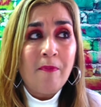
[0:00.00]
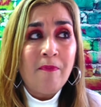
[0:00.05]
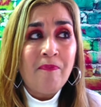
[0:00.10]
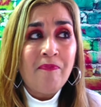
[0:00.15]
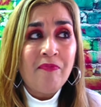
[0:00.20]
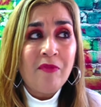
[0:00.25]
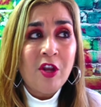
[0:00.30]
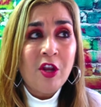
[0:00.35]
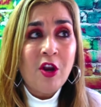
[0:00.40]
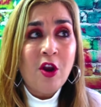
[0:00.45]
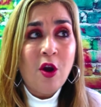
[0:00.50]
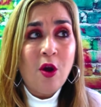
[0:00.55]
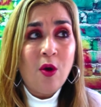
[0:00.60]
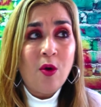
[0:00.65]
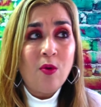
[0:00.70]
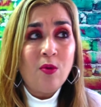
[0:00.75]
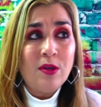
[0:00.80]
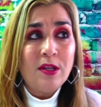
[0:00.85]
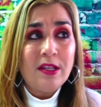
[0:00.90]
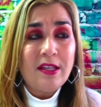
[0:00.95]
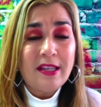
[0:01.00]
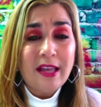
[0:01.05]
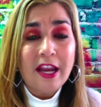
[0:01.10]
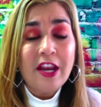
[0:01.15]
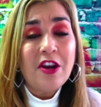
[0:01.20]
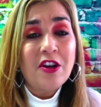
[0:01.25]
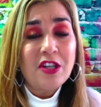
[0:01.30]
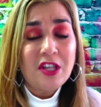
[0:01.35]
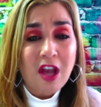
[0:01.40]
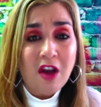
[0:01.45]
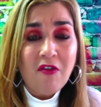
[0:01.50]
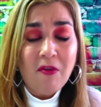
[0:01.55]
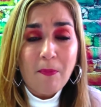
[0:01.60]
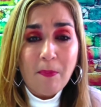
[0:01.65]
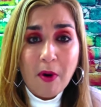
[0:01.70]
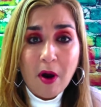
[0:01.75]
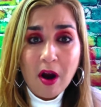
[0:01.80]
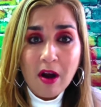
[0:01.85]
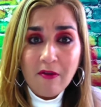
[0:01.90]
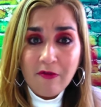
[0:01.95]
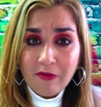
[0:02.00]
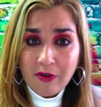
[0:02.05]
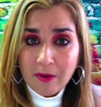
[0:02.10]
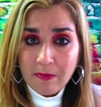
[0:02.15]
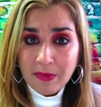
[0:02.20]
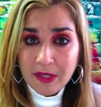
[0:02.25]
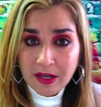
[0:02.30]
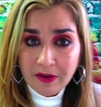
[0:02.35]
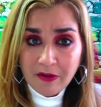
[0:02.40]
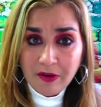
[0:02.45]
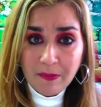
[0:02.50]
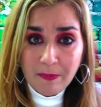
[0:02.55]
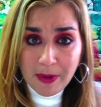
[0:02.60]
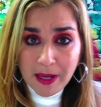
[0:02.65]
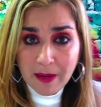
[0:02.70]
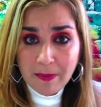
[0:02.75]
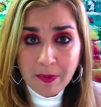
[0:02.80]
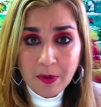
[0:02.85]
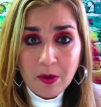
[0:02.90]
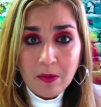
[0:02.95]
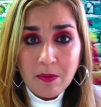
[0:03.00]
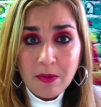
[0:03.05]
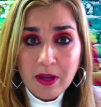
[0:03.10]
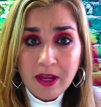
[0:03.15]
you know, setting yourself apart from different people.